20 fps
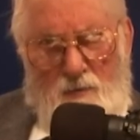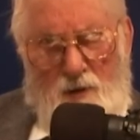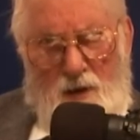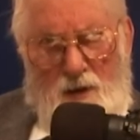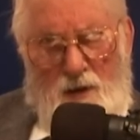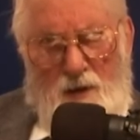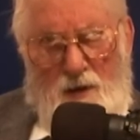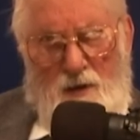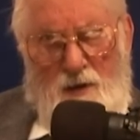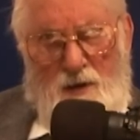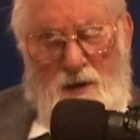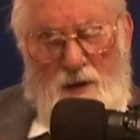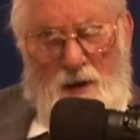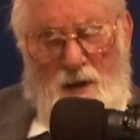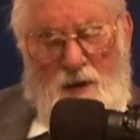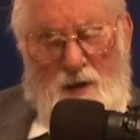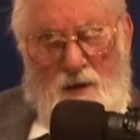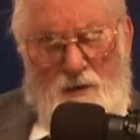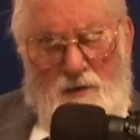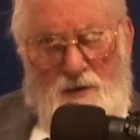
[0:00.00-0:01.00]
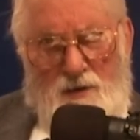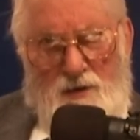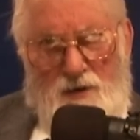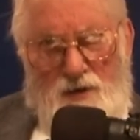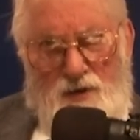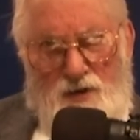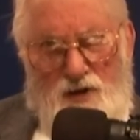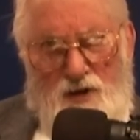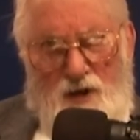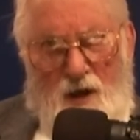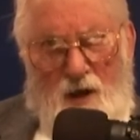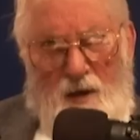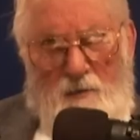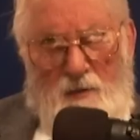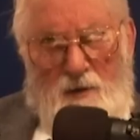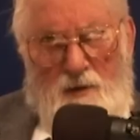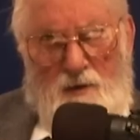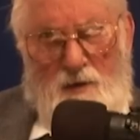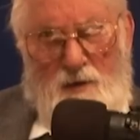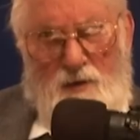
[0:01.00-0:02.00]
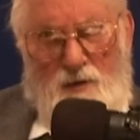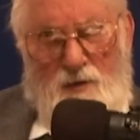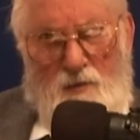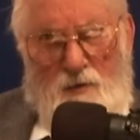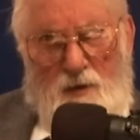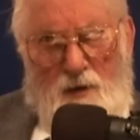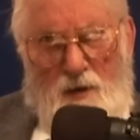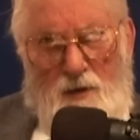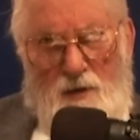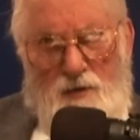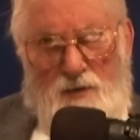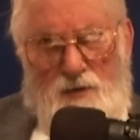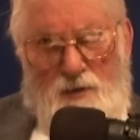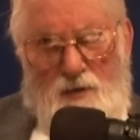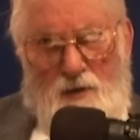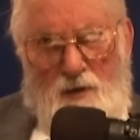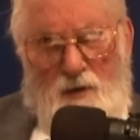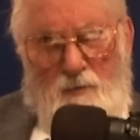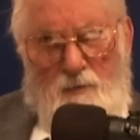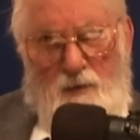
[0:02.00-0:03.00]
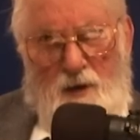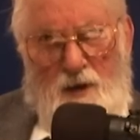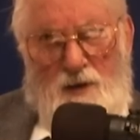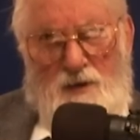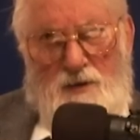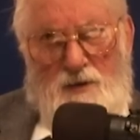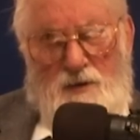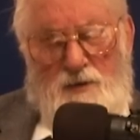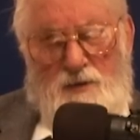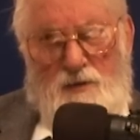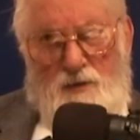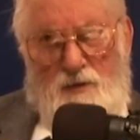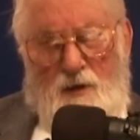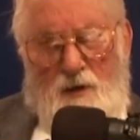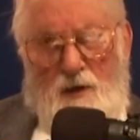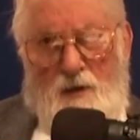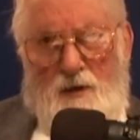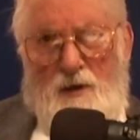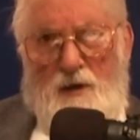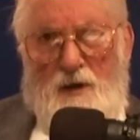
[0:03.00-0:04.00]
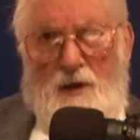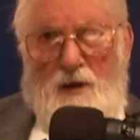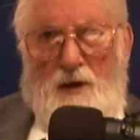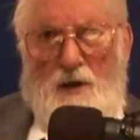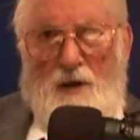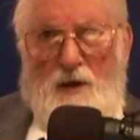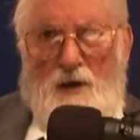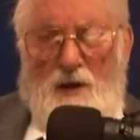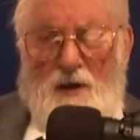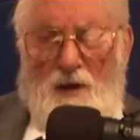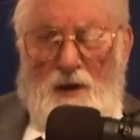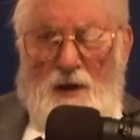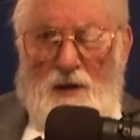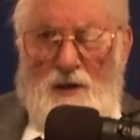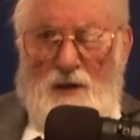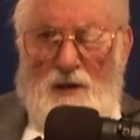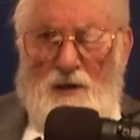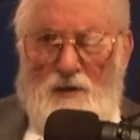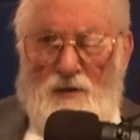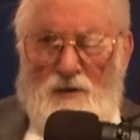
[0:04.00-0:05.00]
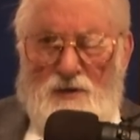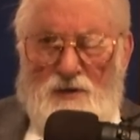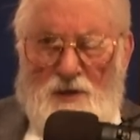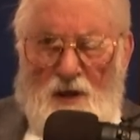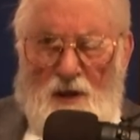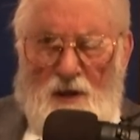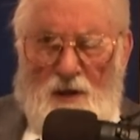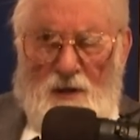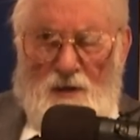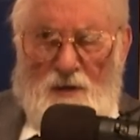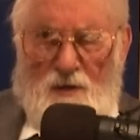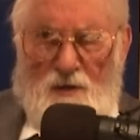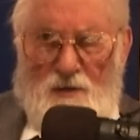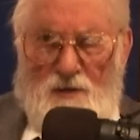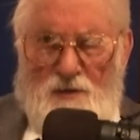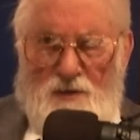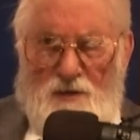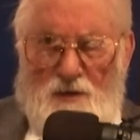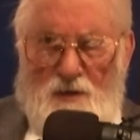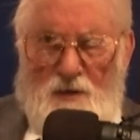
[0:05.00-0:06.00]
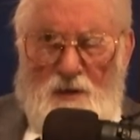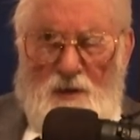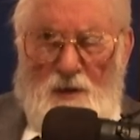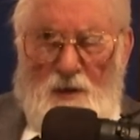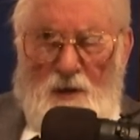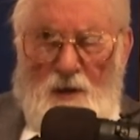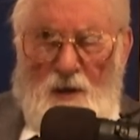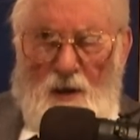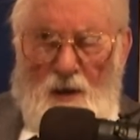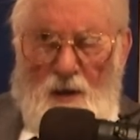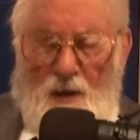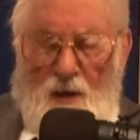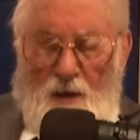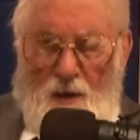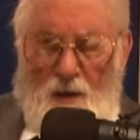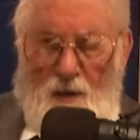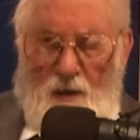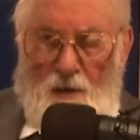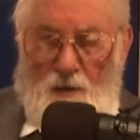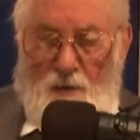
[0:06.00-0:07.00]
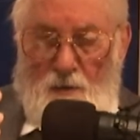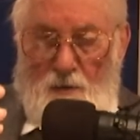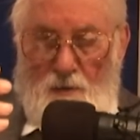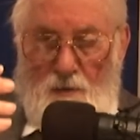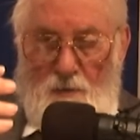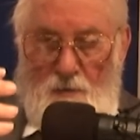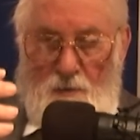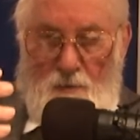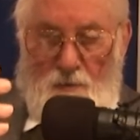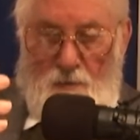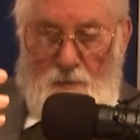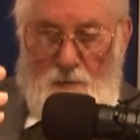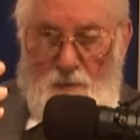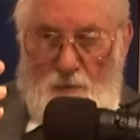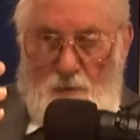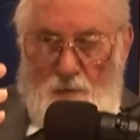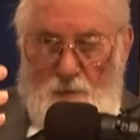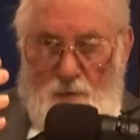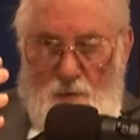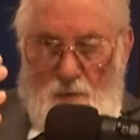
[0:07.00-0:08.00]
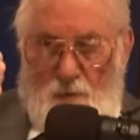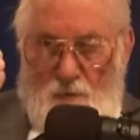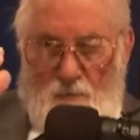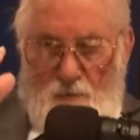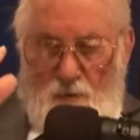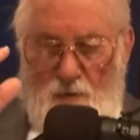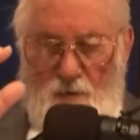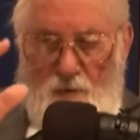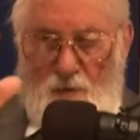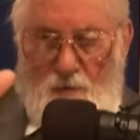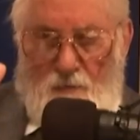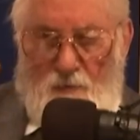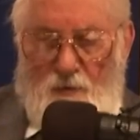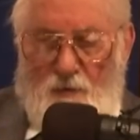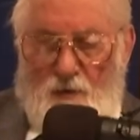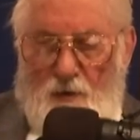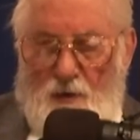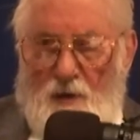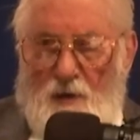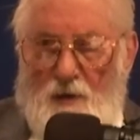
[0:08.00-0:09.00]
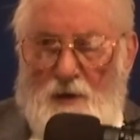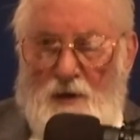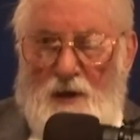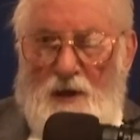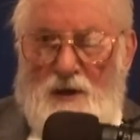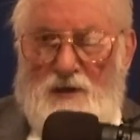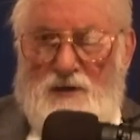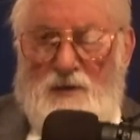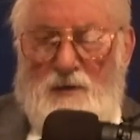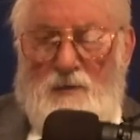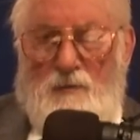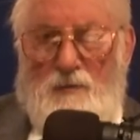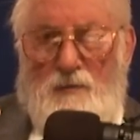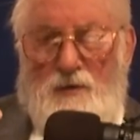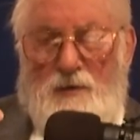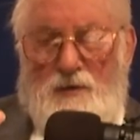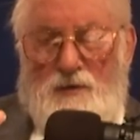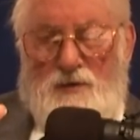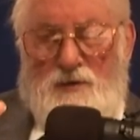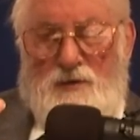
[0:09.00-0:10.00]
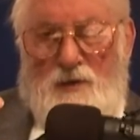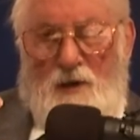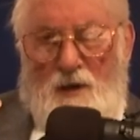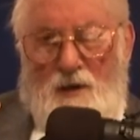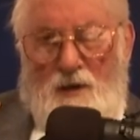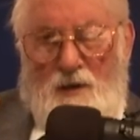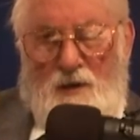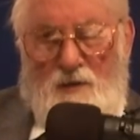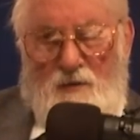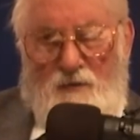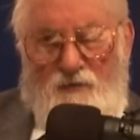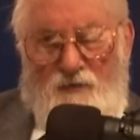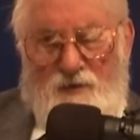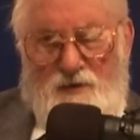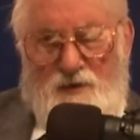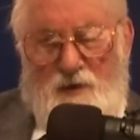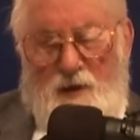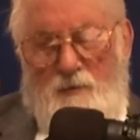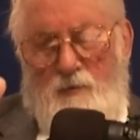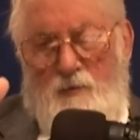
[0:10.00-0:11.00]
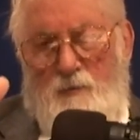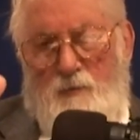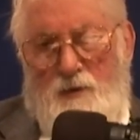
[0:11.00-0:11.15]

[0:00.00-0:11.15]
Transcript: writing of the articles in JAMA and the New England Journal of Medicine, and so on. And in those articles, and we've got all kinds of them. There's an article, for example,